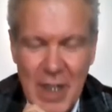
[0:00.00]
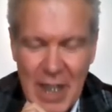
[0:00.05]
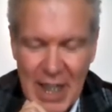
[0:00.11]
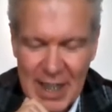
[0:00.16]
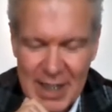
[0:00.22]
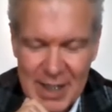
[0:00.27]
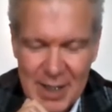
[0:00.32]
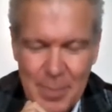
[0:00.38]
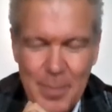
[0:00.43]

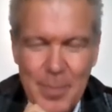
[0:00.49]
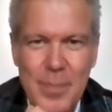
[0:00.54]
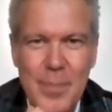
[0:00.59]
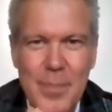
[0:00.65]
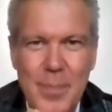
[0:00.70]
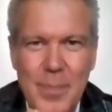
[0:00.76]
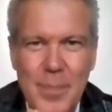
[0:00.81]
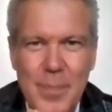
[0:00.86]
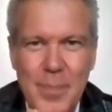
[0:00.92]

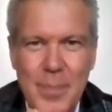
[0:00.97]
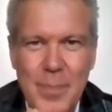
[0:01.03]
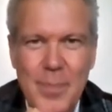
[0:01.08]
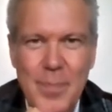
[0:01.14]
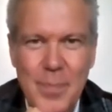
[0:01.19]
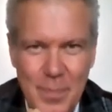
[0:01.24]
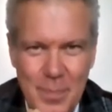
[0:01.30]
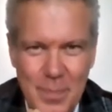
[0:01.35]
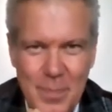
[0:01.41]

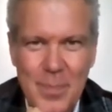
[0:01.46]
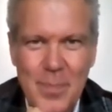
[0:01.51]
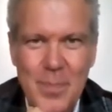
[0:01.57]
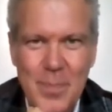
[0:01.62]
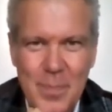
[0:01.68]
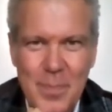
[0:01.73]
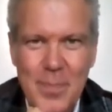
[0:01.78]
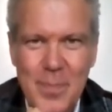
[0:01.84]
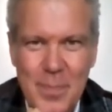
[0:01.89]

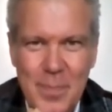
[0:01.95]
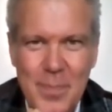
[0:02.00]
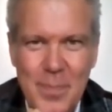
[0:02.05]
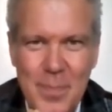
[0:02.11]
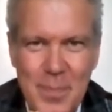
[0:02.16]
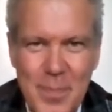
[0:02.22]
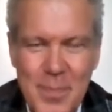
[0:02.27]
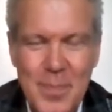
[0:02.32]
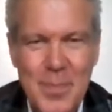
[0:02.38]

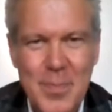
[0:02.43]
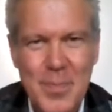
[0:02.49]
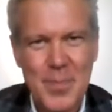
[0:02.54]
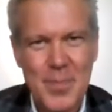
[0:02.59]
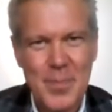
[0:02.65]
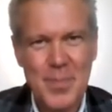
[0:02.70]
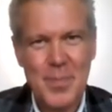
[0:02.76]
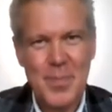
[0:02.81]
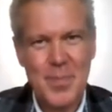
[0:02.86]

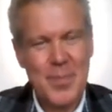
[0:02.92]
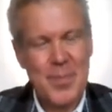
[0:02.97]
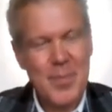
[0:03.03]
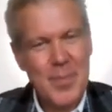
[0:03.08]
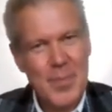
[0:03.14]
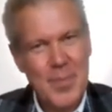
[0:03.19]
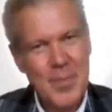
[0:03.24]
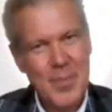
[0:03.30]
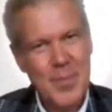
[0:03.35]

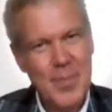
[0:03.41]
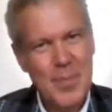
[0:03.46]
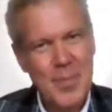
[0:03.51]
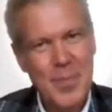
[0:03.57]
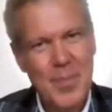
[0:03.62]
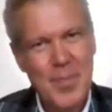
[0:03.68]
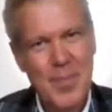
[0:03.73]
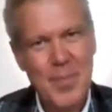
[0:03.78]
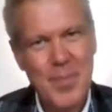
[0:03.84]

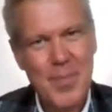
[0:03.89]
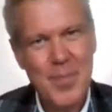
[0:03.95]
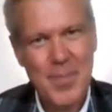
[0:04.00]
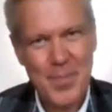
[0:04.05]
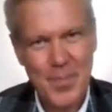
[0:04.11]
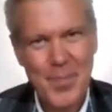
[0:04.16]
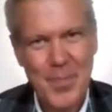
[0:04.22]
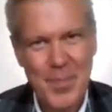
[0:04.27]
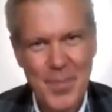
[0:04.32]

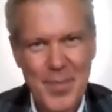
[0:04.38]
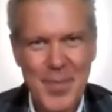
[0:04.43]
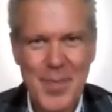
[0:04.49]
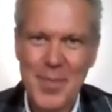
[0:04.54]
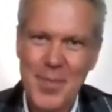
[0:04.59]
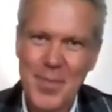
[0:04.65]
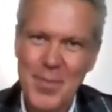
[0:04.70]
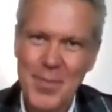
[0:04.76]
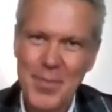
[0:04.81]

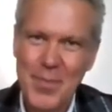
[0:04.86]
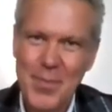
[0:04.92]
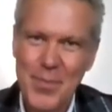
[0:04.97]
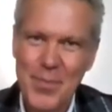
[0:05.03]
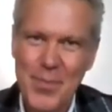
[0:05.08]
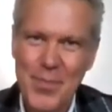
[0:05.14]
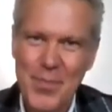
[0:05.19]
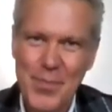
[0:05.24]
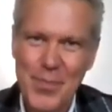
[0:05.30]

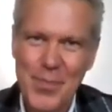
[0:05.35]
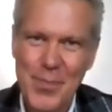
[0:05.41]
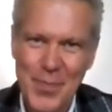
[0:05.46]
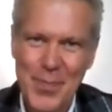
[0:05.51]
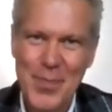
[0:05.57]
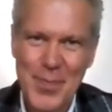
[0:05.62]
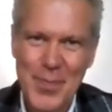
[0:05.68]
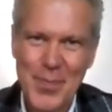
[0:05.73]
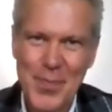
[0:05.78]

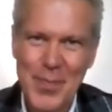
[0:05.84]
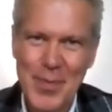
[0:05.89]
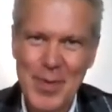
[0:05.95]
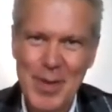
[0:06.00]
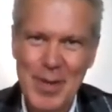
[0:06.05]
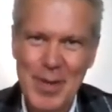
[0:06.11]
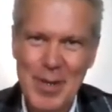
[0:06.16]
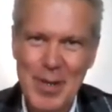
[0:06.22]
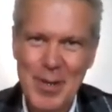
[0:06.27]

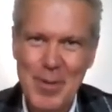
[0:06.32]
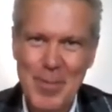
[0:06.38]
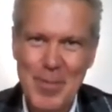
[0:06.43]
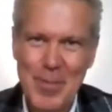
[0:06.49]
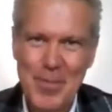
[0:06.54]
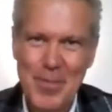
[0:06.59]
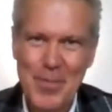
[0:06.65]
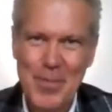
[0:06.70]
No words are spoken by the person on screen.